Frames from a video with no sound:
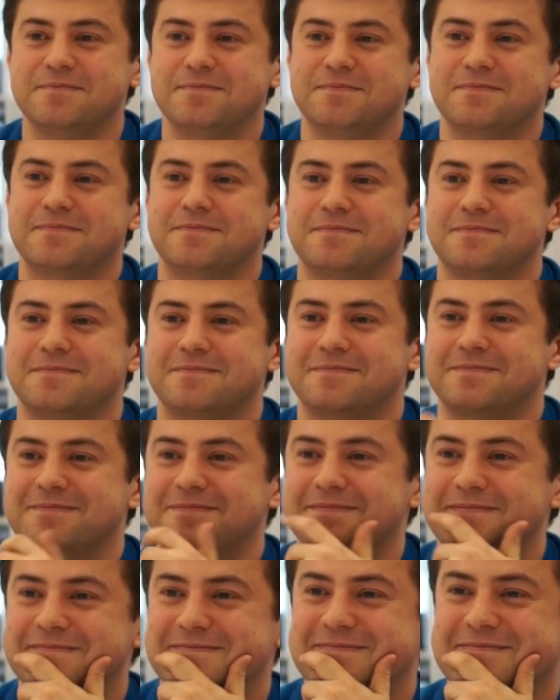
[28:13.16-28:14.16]
Paulo, this
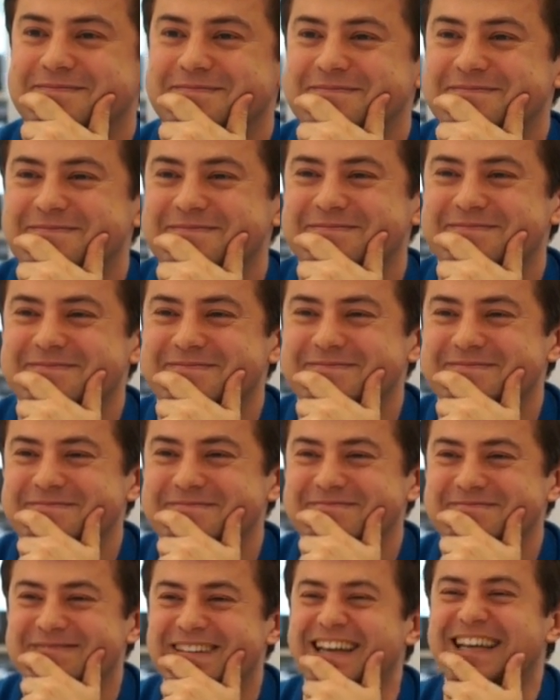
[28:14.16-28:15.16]
has been so
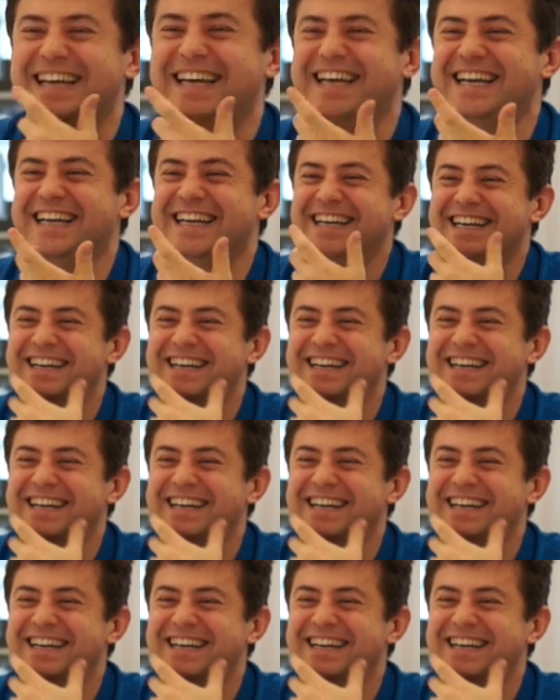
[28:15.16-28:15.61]
interesting. Thank you ever